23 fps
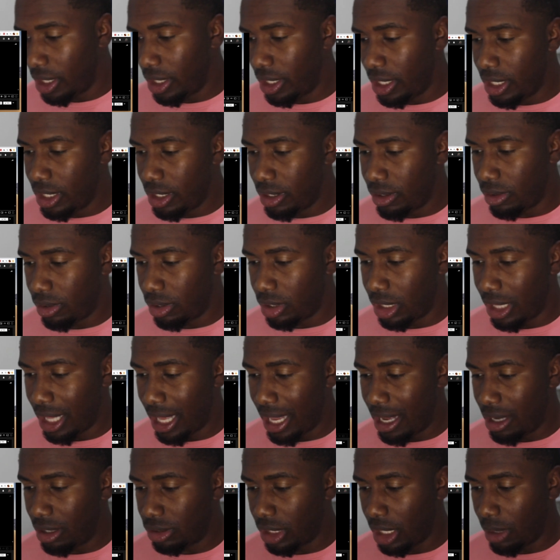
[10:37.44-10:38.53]
at these
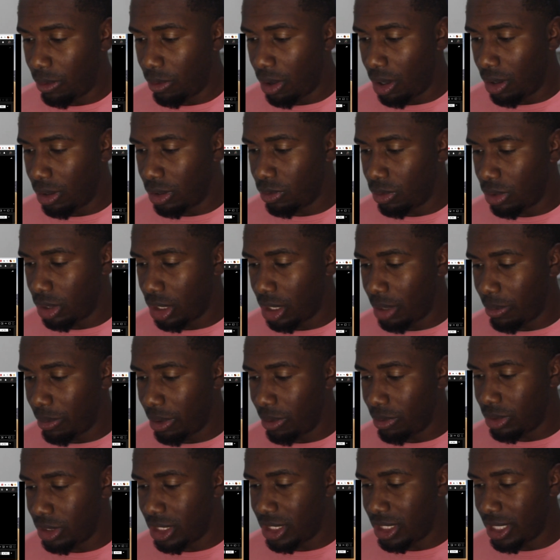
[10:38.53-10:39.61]
clowns. They always want to come in
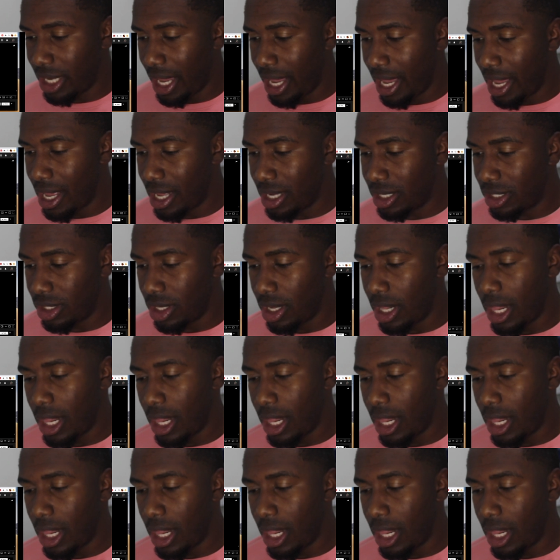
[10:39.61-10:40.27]
with these ads.